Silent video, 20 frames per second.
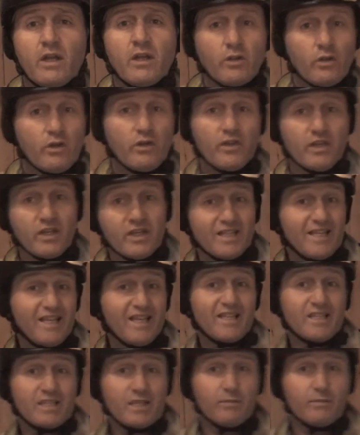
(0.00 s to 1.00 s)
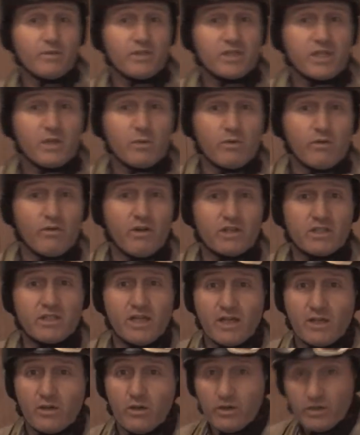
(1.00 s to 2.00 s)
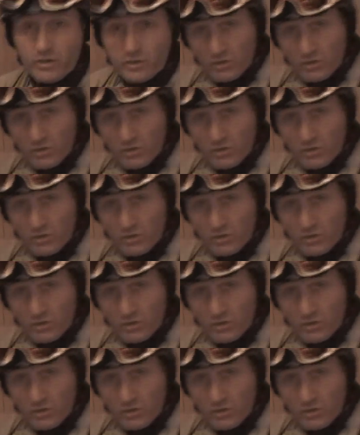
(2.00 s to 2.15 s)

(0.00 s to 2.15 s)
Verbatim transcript: The only thing you see is somebody skiing with a rucksack on.